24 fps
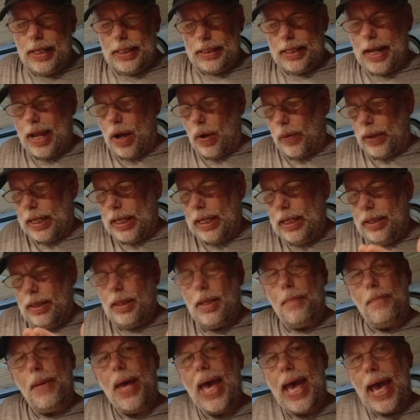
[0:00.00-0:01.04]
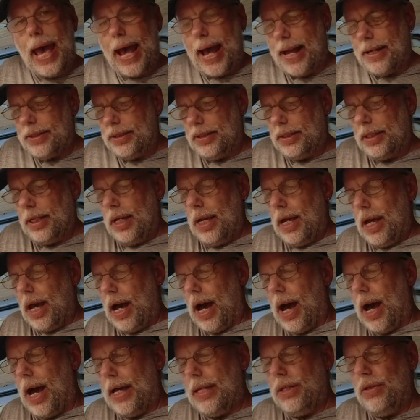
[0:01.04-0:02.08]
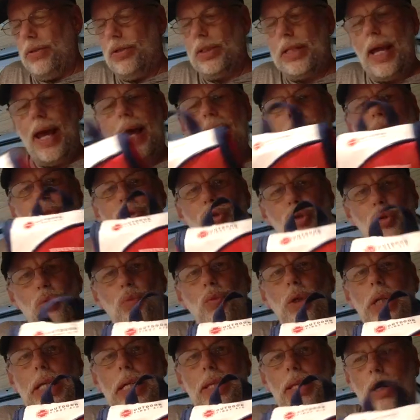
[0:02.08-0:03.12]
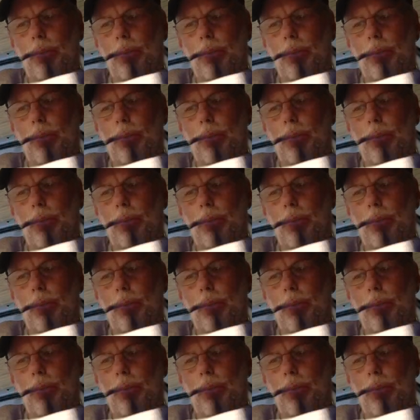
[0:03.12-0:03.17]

Now, in the past, I used to have 3